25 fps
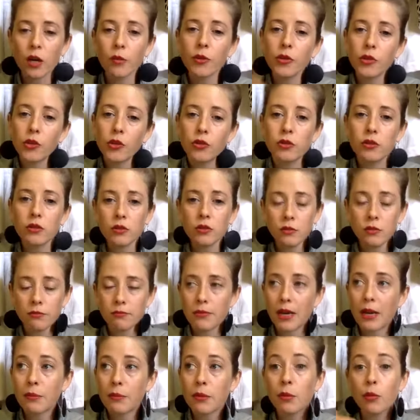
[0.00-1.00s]
but those
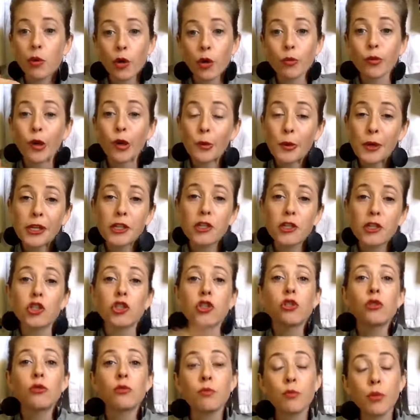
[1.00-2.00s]
might be more appropriate to
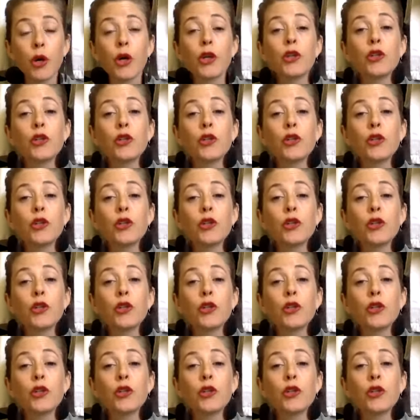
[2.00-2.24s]
just put